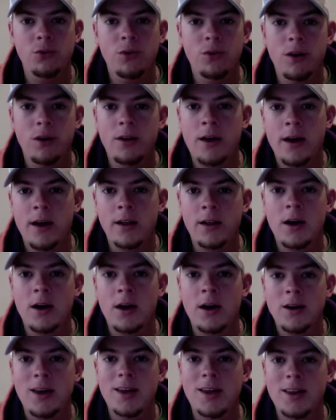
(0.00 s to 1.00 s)

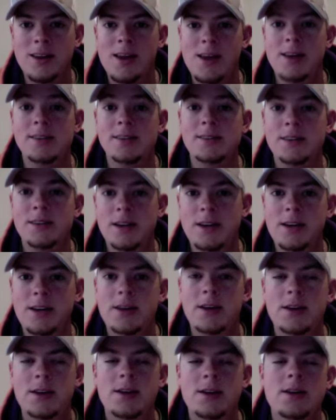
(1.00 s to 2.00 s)
dialogue in SD,
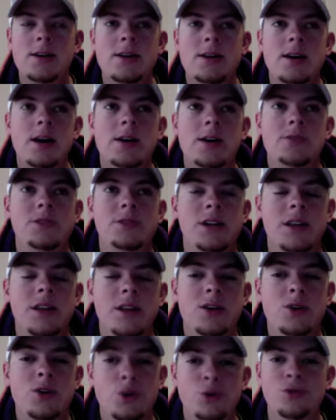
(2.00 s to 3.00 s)
I understand
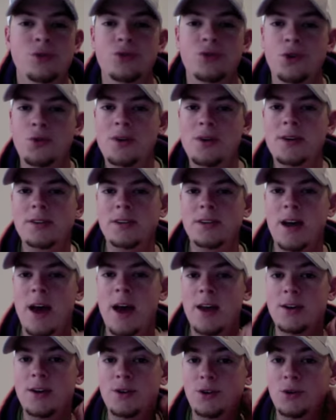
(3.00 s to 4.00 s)
that new students
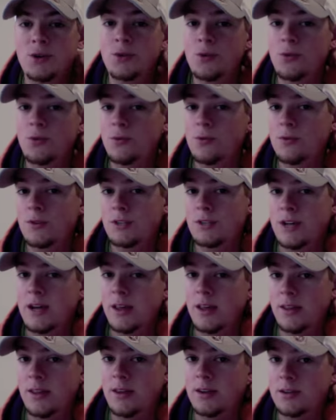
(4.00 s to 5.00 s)
had to
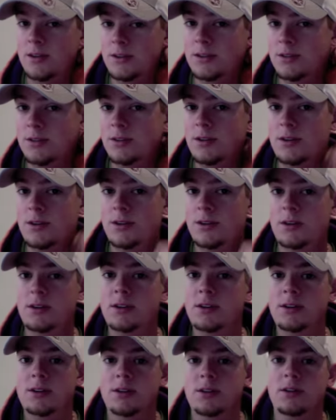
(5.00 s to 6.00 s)
take this
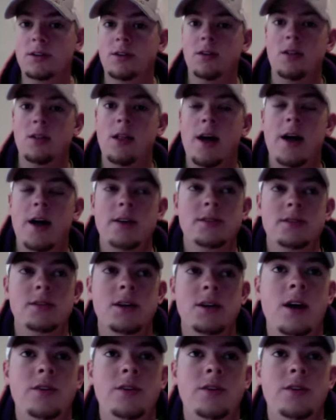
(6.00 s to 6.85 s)
class, and I